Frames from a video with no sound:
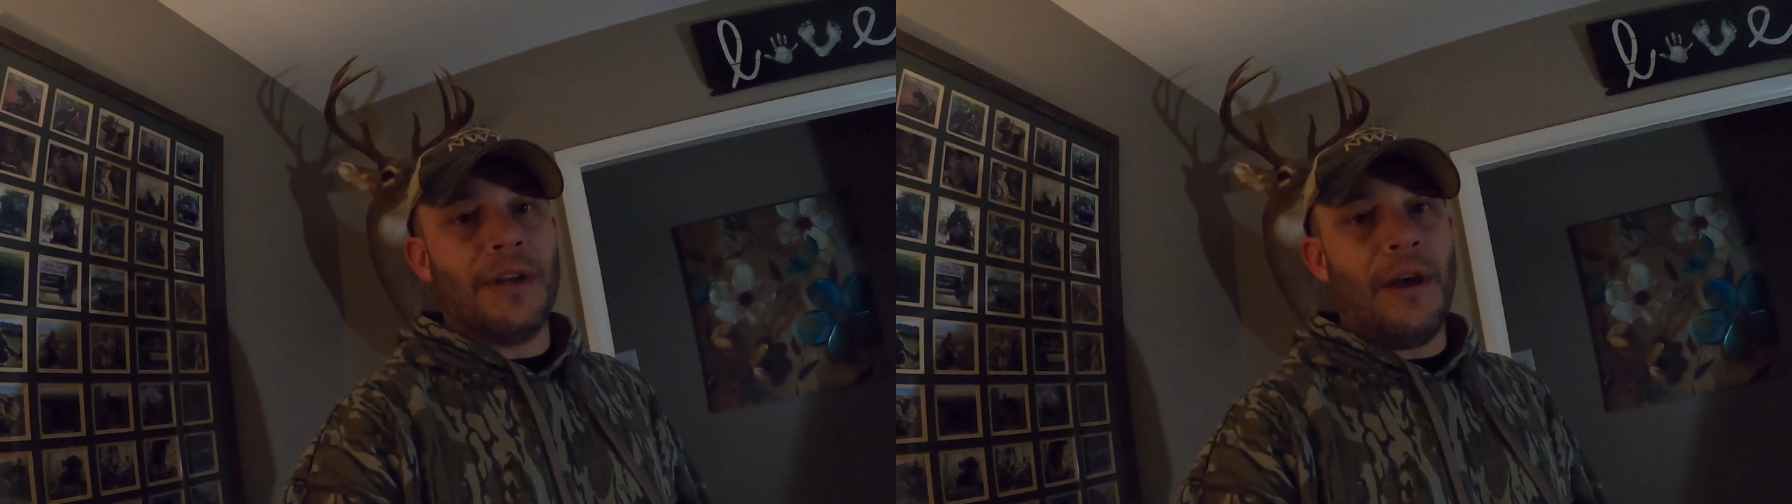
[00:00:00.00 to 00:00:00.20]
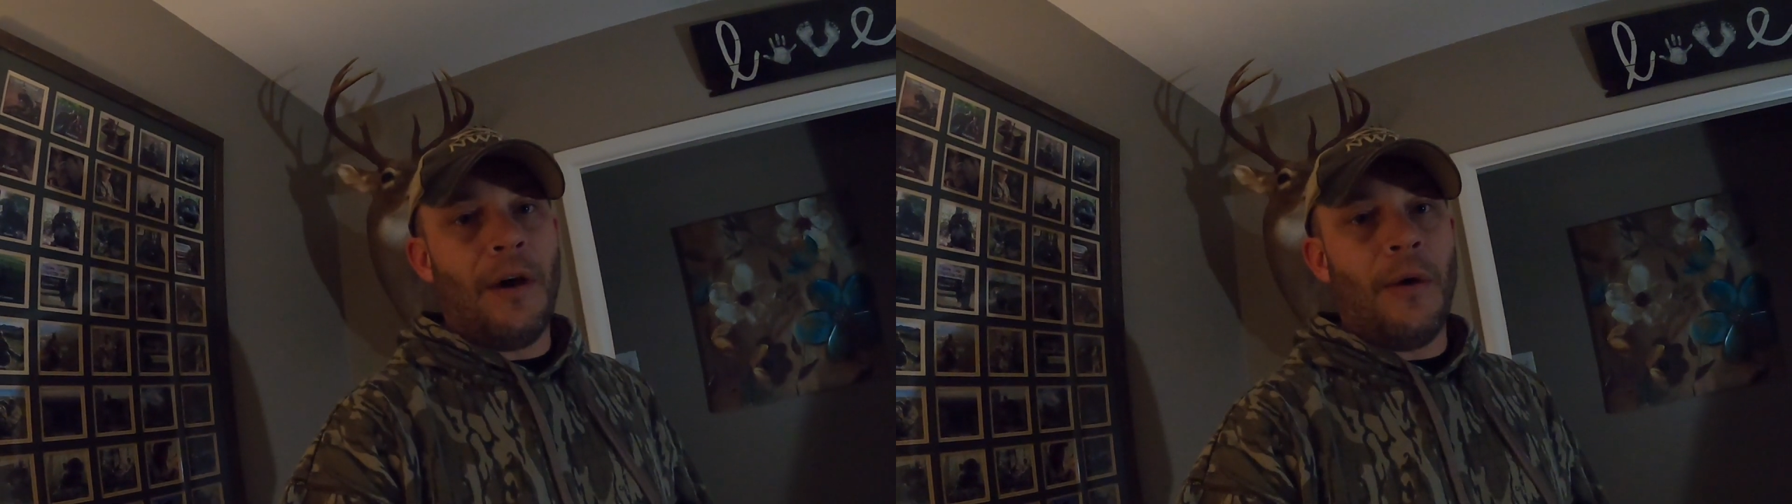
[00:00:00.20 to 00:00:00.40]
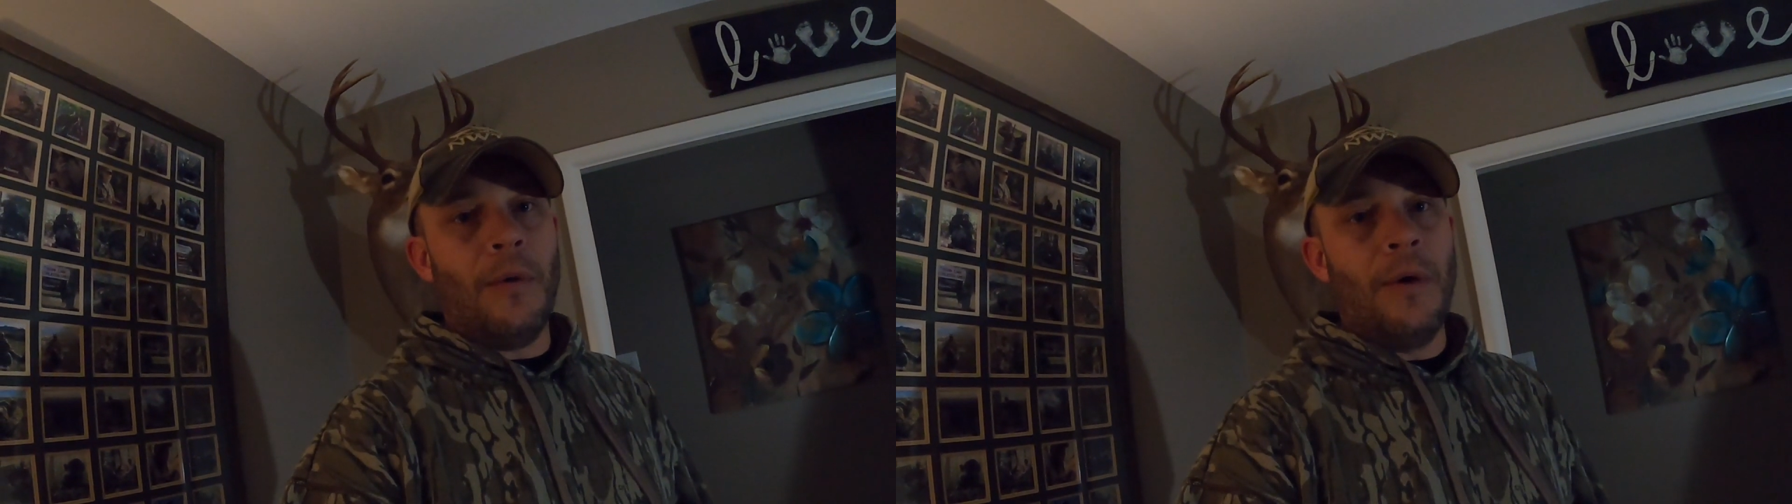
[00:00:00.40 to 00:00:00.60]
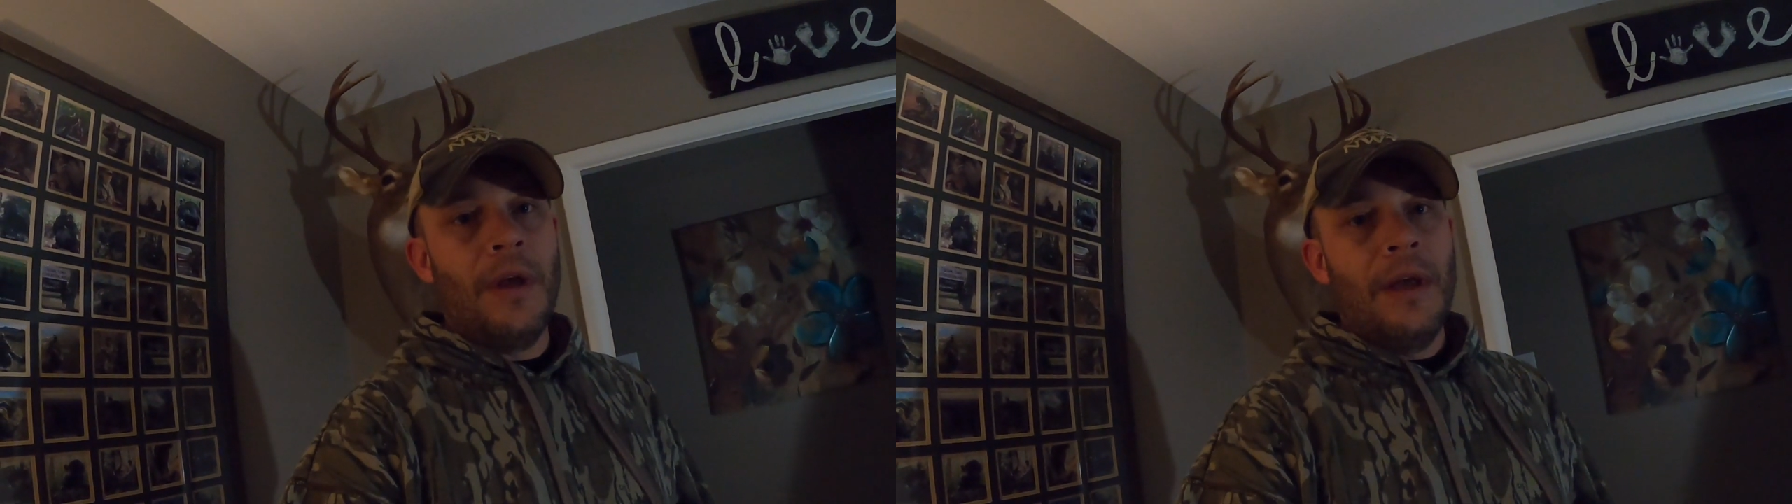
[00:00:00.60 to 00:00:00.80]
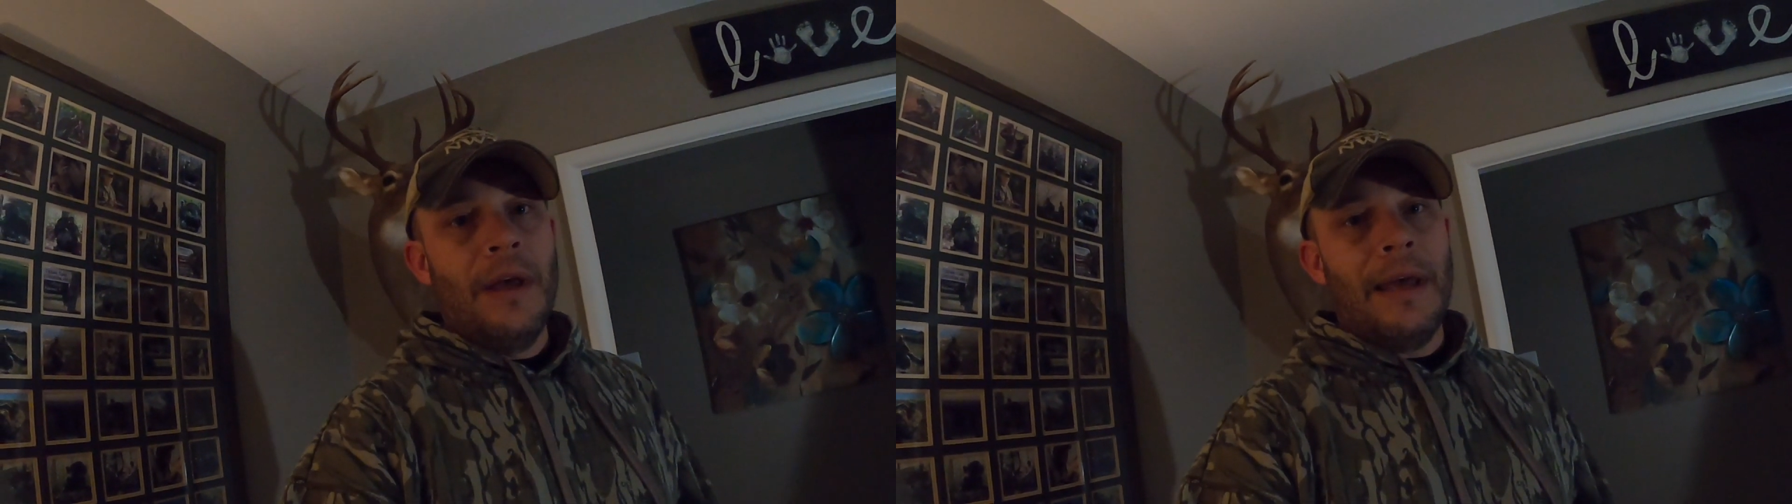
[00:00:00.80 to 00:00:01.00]
ago,
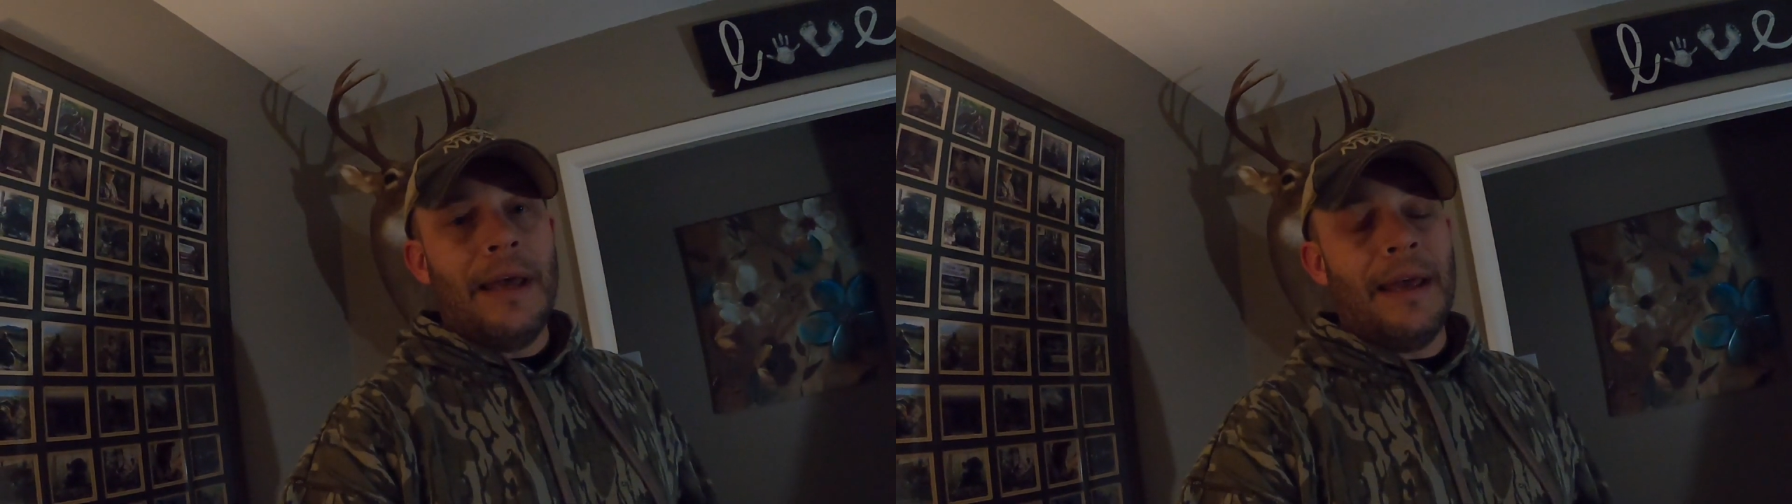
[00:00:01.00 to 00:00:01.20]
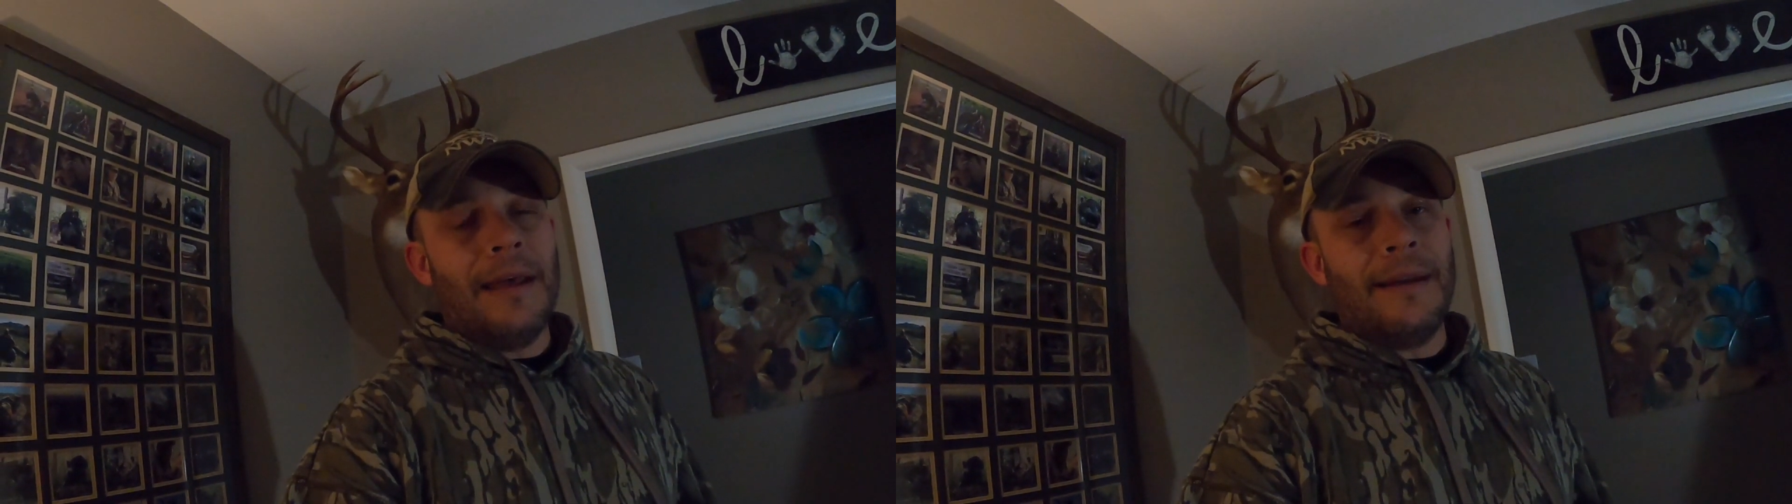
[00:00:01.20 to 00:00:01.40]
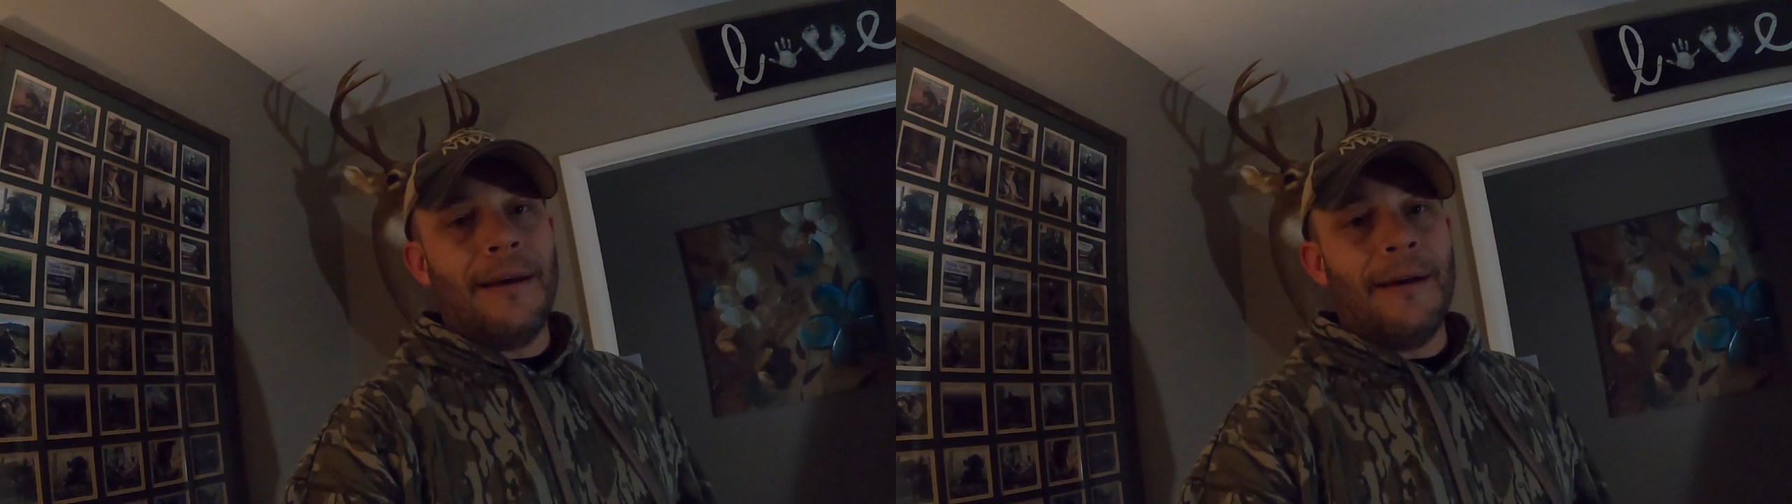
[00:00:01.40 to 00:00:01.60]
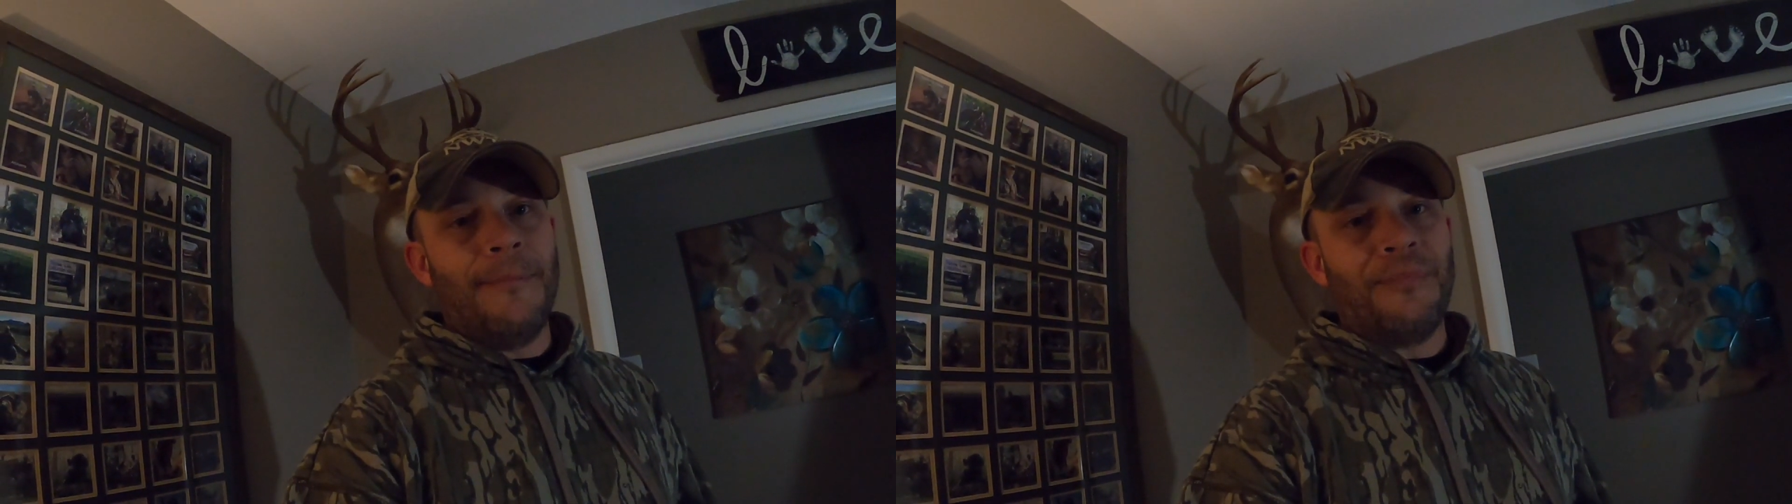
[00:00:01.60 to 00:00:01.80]
and